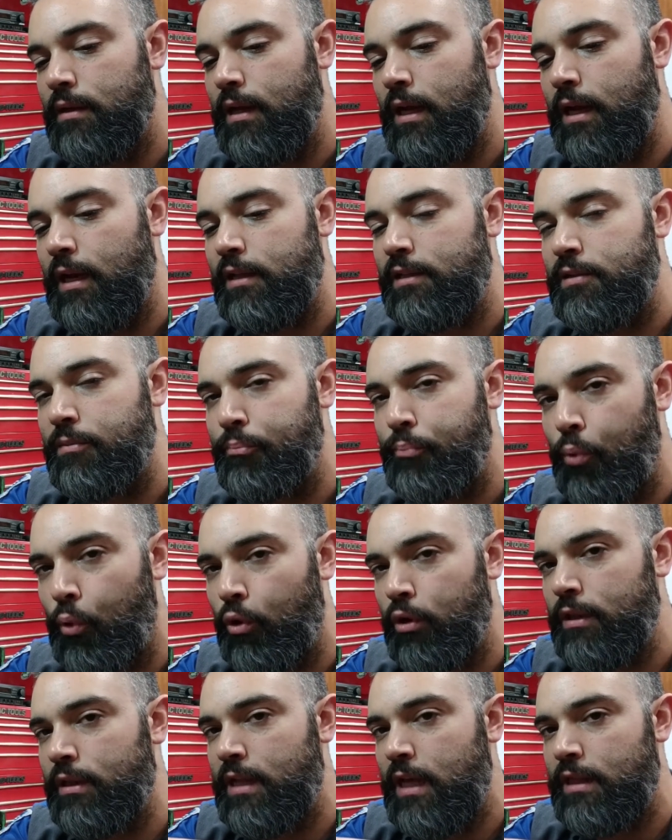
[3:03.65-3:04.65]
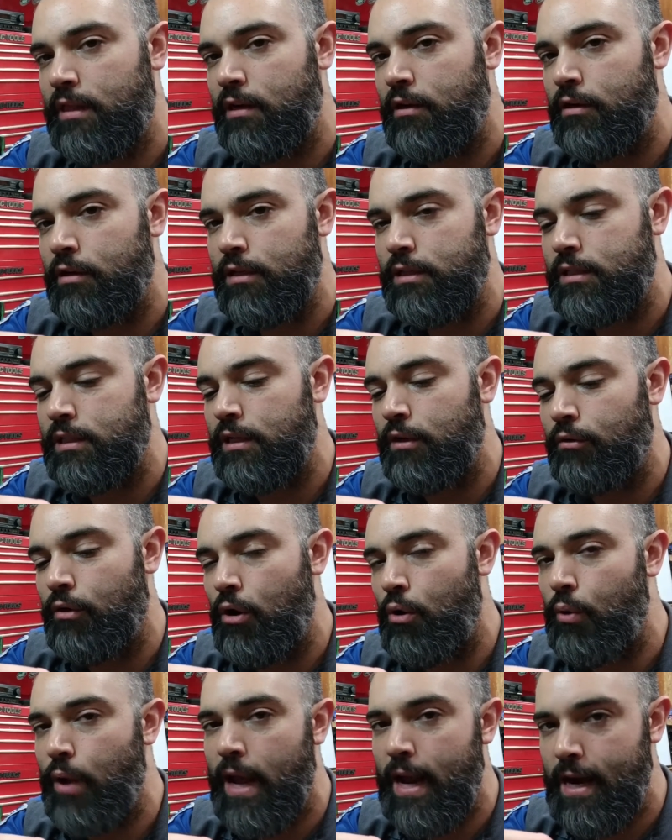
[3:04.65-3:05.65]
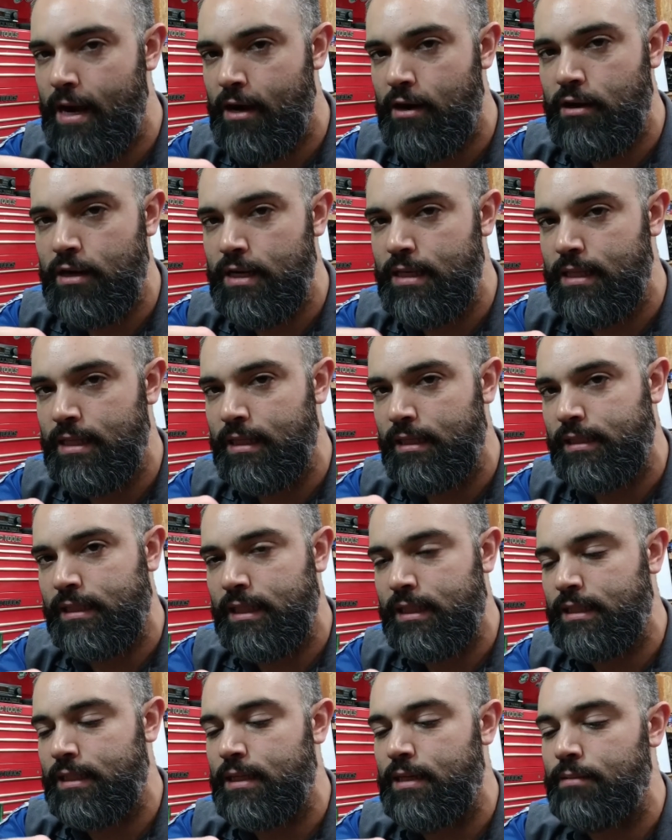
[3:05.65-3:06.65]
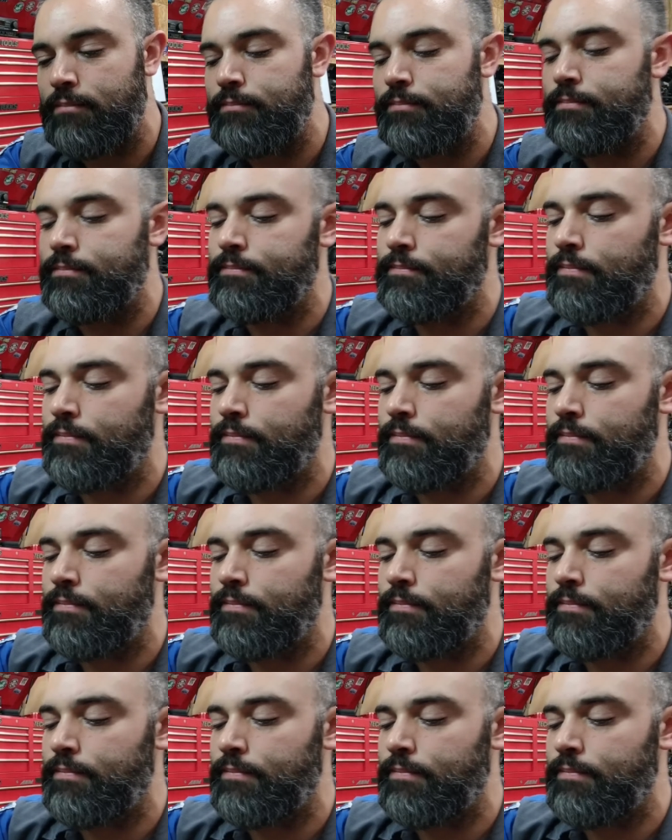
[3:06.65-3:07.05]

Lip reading: and it's important that there is zero air in this system,